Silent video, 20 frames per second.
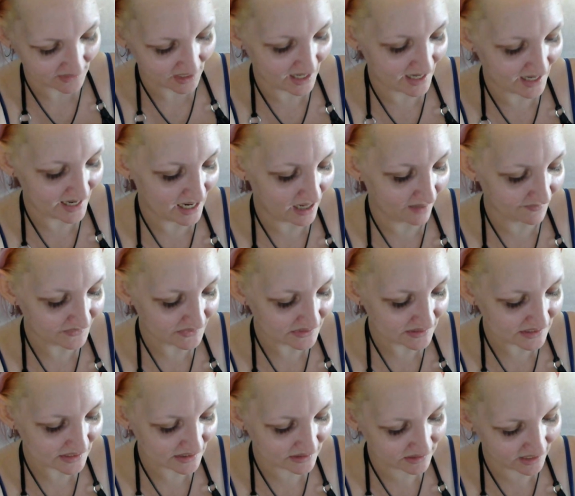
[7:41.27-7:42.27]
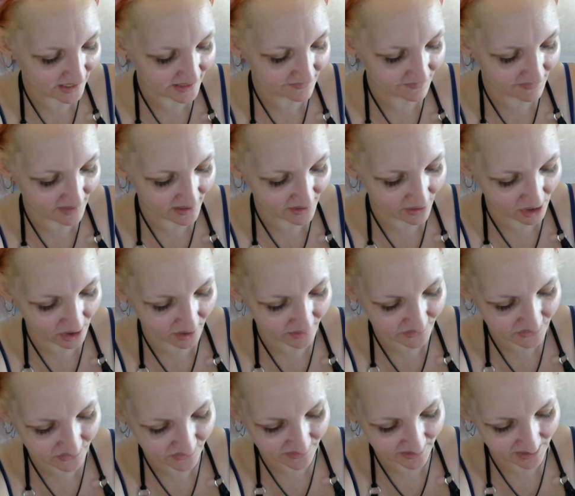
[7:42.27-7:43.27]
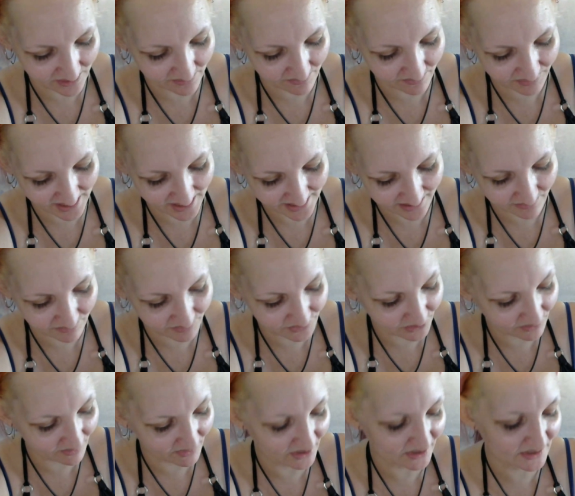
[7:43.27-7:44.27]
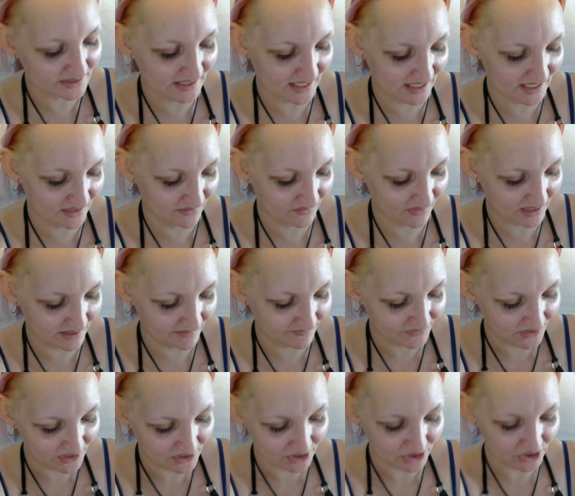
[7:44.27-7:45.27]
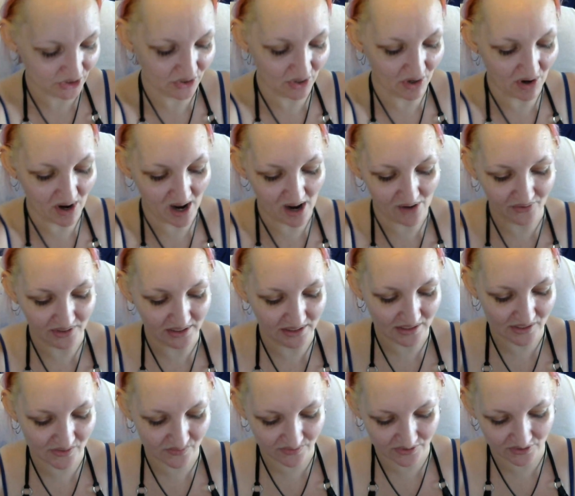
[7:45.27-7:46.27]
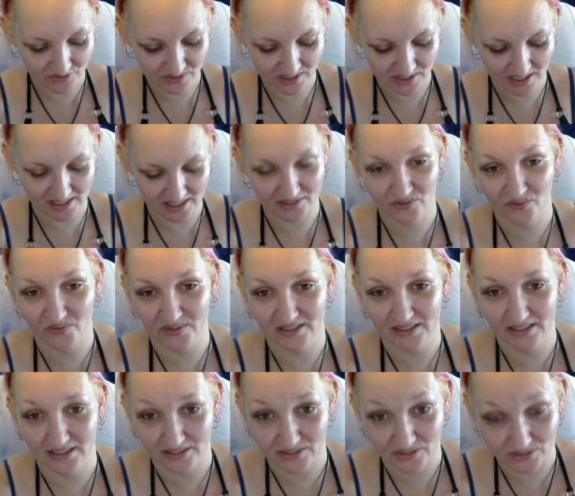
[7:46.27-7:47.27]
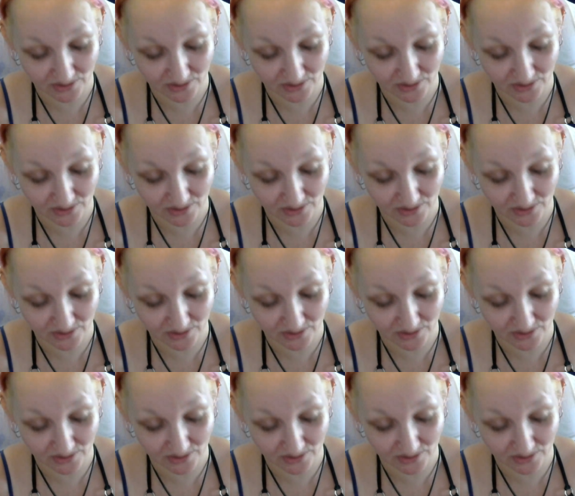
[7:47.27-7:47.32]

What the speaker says: I happen to like my arms without black and blue marks anyway. You know how he is with those hands when he gets